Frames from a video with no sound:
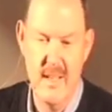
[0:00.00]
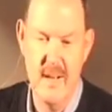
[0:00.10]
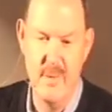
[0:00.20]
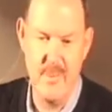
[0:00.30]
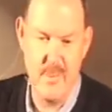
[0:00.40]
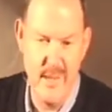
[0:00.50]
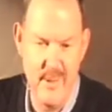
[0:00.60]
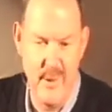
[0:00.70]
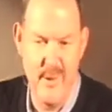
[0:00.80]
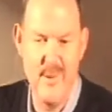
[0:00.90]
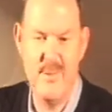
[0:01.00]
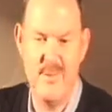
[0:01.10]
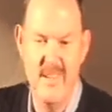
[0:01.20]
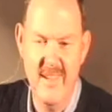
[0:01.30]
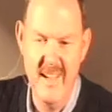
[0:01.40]
Uh, we have three
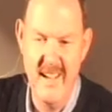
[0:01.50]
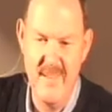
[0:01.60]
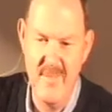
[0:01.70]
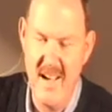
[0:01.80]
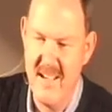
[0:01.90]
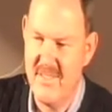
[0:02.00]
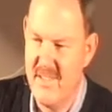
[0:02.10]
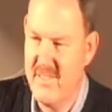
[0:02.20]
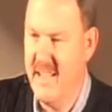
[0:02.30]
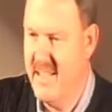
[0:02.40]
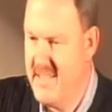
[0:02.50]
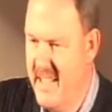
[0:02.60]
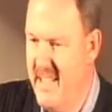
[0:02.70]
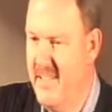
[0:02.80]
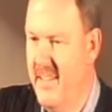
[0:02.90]
daughters. Um, Angela's
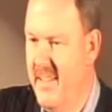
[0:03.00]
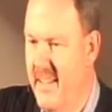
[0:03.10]
19,